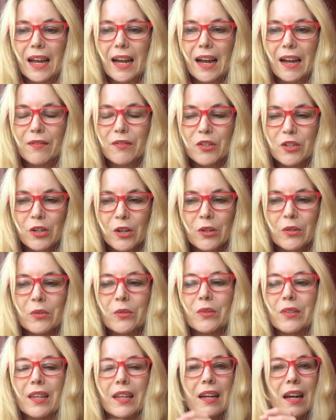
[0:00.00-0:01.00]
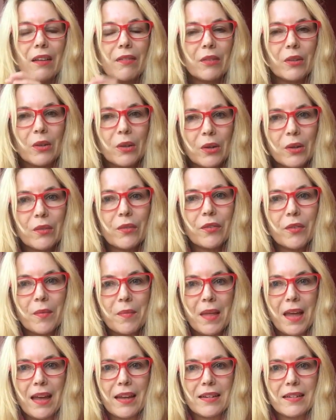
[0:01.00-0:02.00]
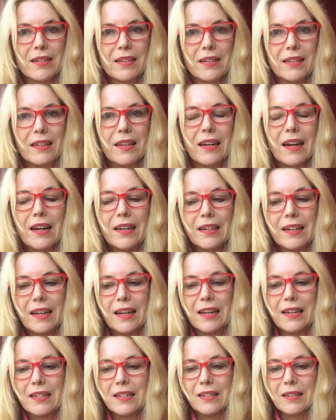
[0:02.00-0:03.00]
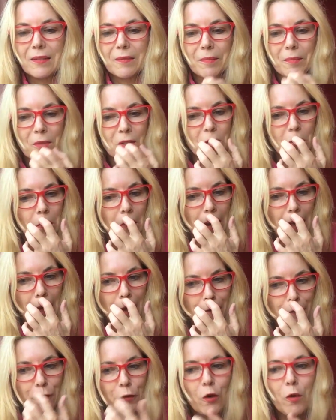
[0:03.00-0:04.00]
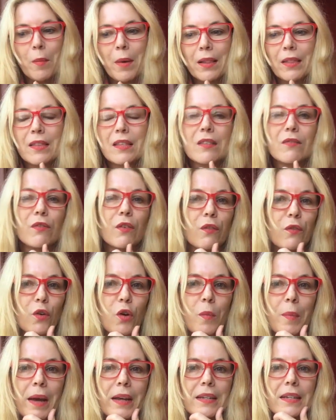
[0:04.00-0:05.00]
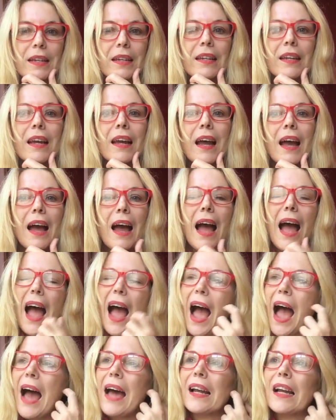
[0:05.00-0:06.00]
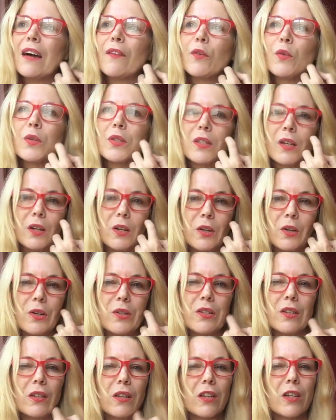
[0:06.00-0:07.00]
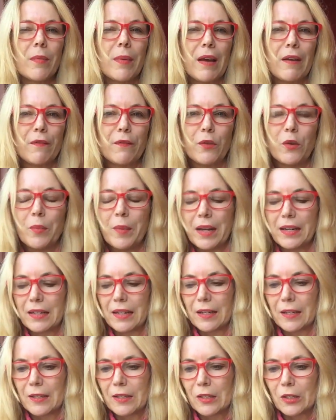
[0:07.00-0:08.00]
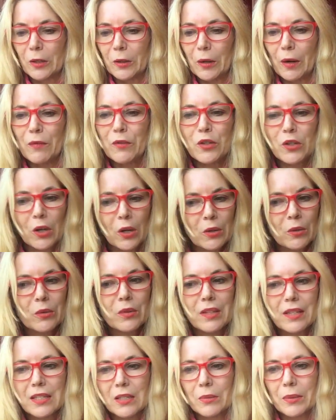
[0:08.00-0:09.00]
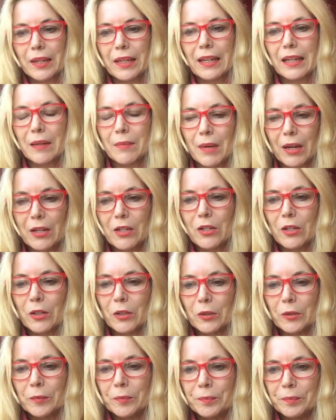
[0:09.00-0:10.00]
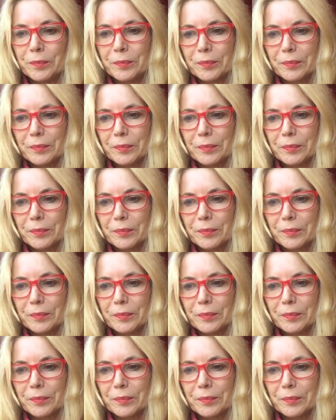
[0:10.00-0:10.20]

I've journaled that I've learnt from that I need to allow 4 months for formatting. And I've also learned a lot about formatting. So I've journaled this week in my journal